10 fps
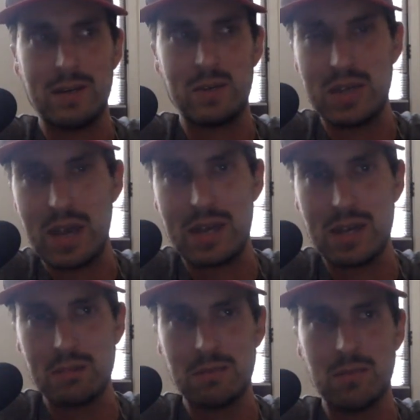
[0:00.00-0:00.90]

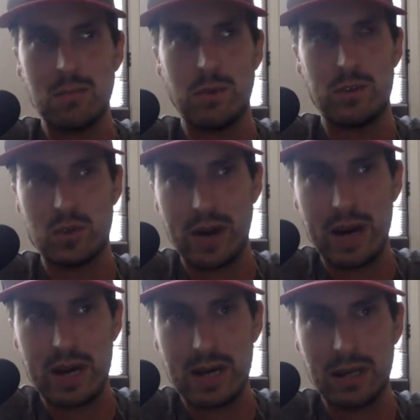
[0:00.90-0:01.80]
stadium with
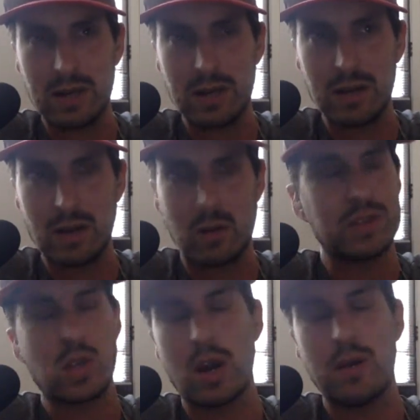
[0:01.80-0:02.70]
training, or
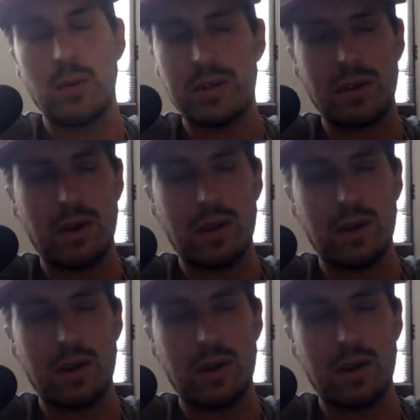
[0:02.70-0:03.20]
sorry, with